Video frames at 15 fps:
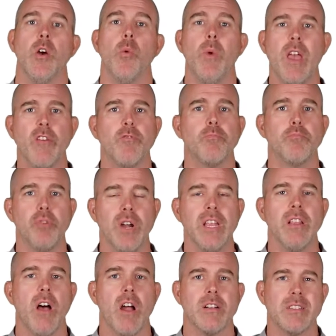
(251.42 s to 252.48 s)
We have pretty
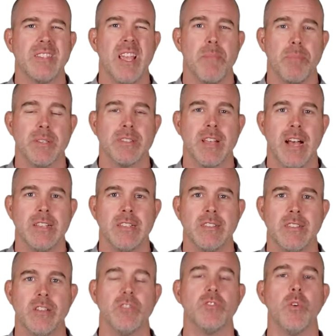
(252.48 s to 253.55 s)
large sample
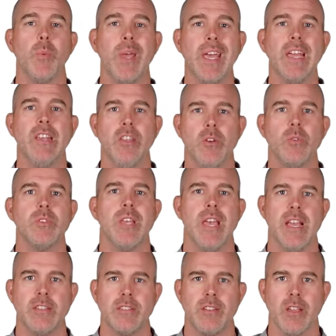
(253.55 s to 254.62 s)
sizes here, so we can use
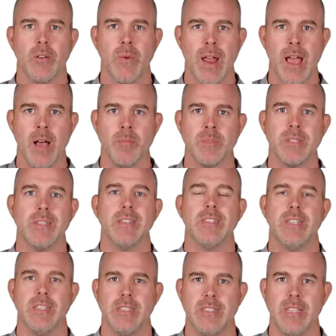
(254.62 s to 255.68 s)
histograms
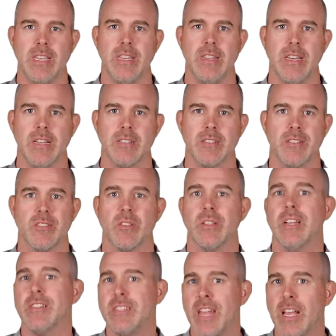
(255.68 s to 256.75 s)
to see this. So
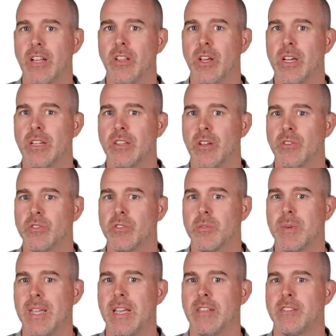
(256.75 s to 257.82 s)
let's take a look at those
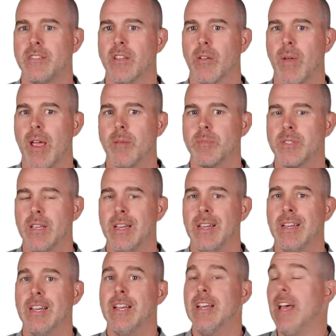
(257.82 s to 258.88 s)
three histograms.
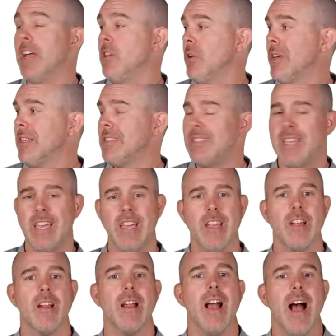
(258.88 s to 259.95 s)
And you can see
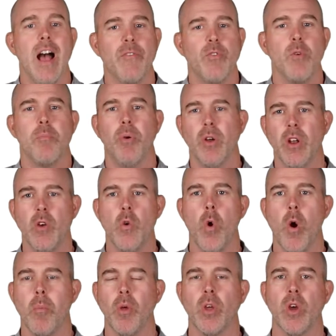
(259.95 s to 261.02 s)
here, if we put a
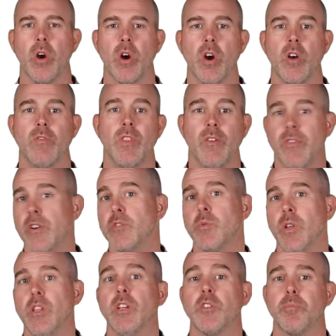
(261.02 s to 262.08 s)
normal curve, the first
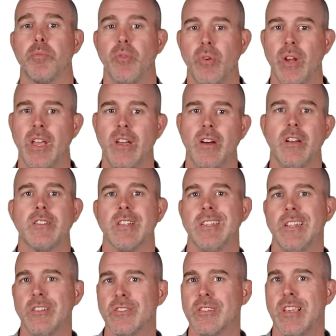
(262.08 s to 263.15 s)
one looks pretty good. It's a
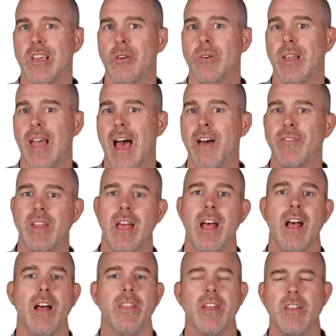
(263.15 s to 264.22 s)
little skewed left.
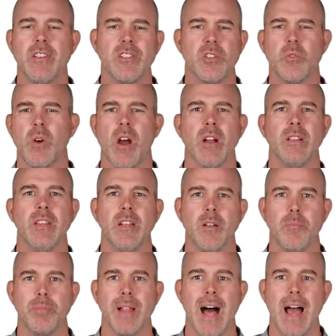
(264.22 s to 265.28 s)
The other two are a
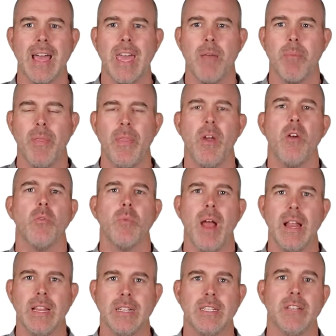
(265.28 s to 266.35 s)
little blocky, but they're
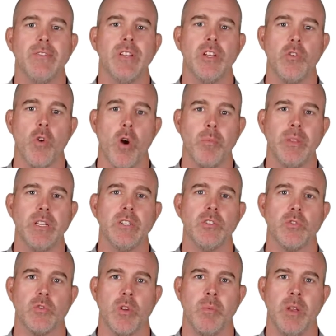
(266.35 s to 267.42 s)
relatively normally
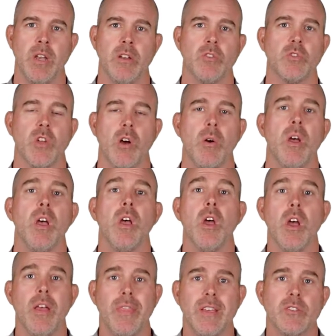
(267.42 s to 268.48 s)
distributed. So
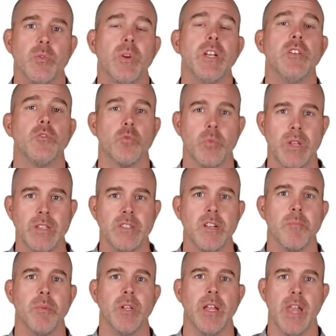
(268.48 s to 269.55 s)
this one is
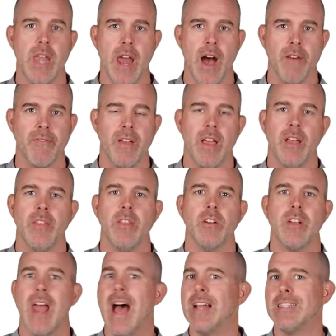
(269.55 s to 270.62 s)
reasonable enough. They're
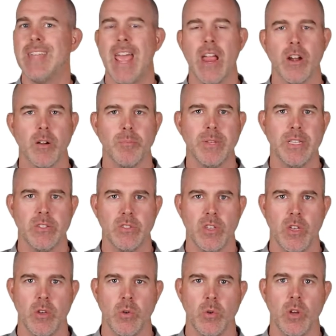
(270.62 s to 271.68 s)
not terribly
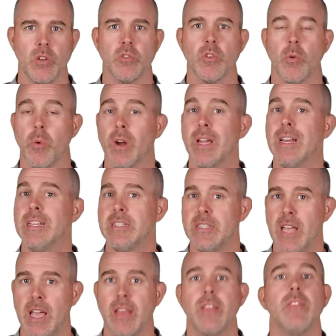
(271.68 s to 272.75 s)
skewed. So we're gonna
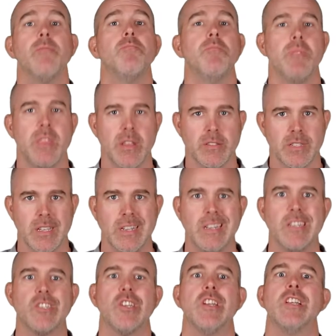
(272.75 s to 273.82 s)
say this
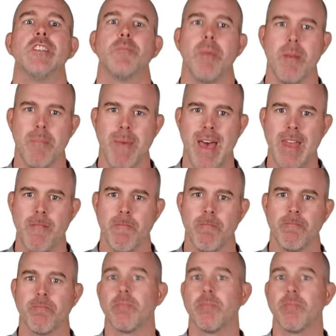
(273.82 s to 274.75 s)
condition has been met.